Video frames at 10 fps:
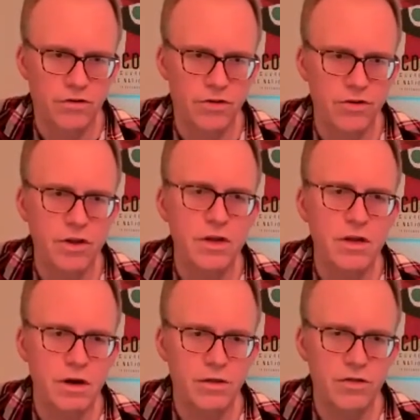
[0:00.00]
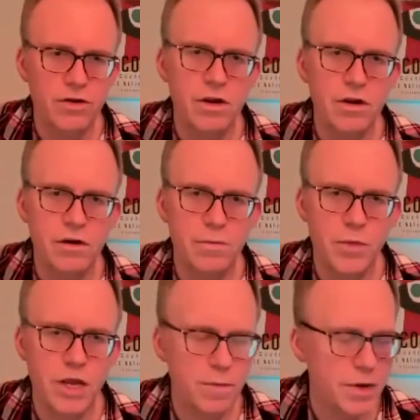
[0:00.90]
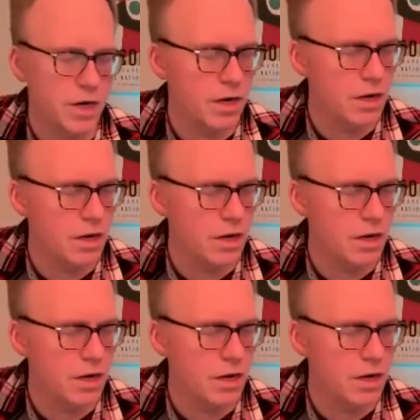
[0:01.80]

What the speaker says: 3 and 3, B, B.